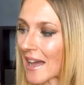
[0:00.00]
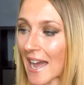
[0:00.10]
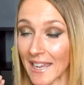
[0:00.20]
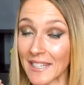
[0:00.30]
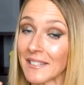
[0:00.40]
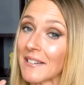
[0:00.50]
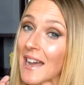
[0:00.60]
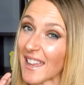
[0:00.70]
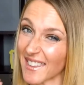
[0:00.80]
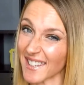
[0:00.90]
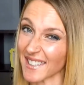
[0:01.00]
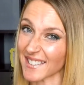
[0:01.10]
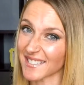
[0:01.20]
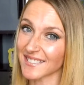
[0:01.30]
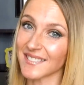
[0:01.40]
I like it.
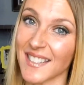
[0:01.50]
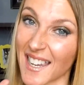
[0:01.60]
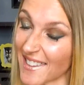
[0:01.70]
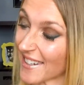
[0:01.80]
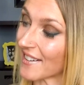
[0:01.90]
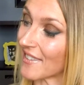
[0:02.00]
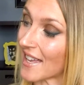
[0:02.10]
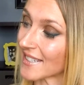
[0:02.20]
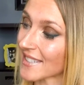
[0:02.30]
I like it a lot.